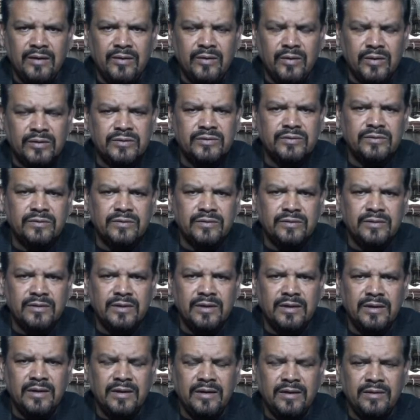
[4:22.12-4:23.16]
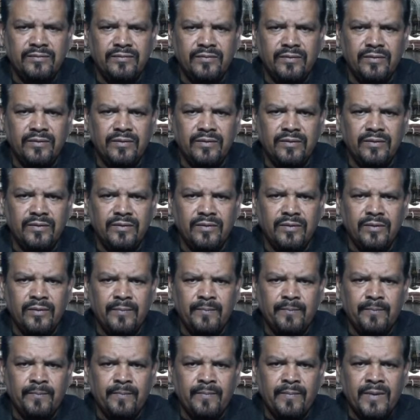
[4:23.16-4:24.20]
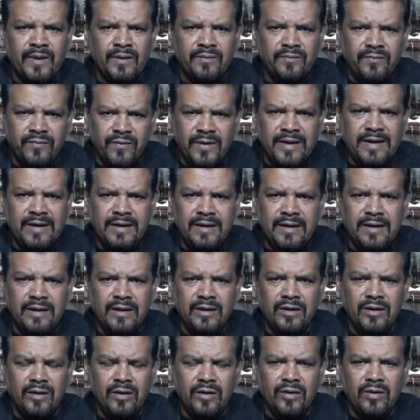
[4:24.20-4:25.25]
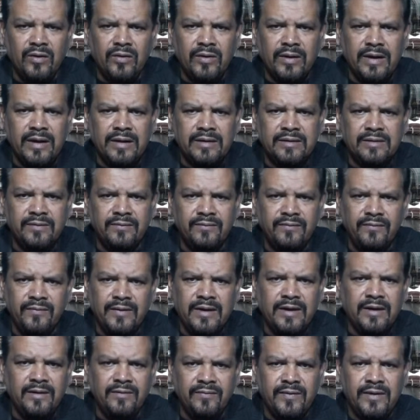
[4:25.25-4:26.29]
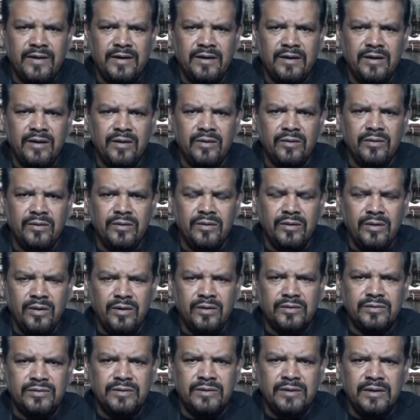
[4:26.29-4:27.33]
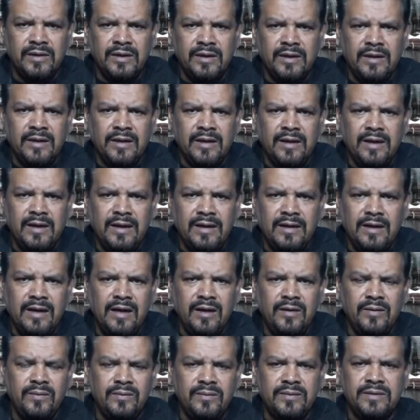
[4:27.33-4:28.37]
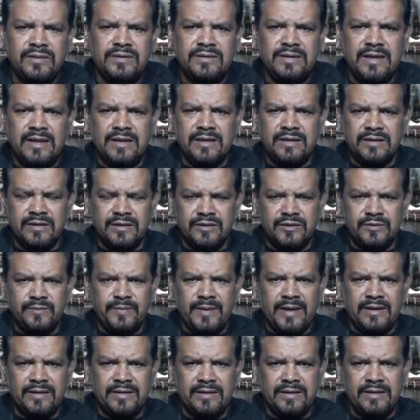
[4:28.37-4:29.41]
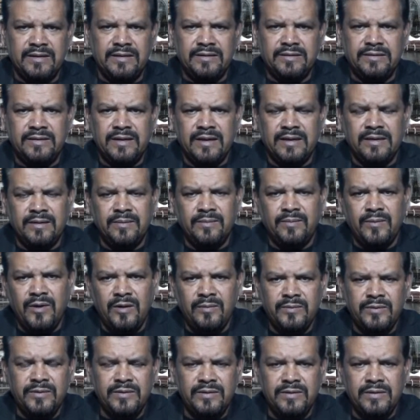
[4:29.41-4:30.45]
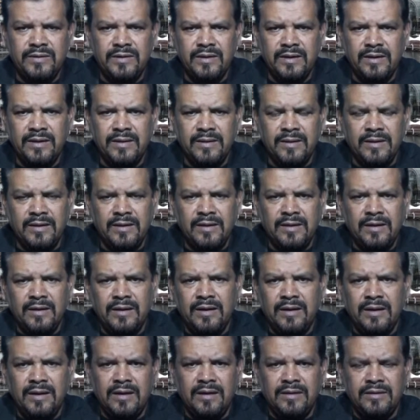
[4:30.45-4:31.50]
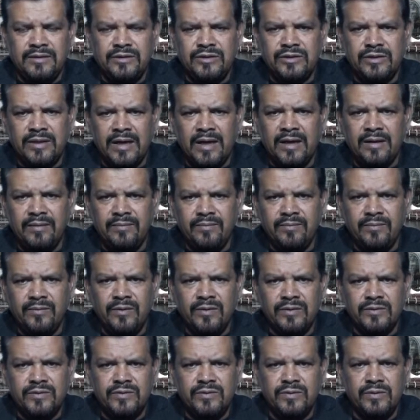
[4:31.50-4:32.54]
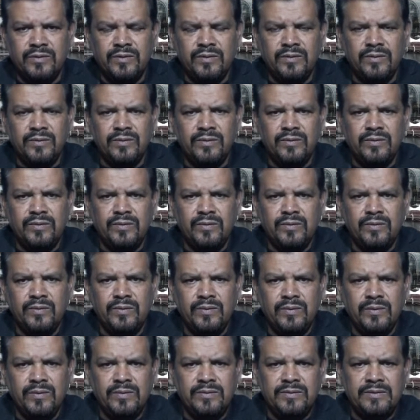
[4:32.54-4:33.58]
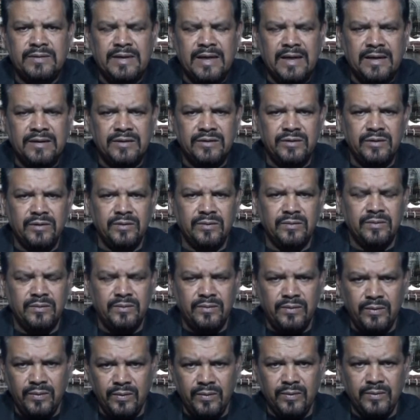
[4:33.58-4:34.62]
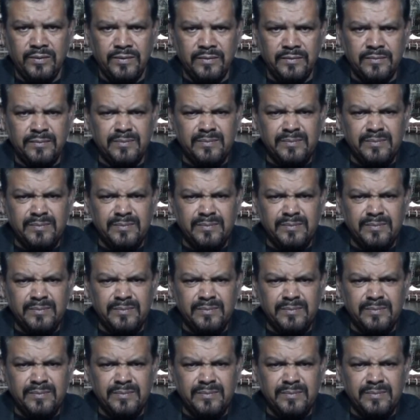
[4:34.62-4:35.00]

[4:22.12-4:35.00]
got for free or at a very, very low cost. And now the second aspect is, at the moment it's time also to select your crew,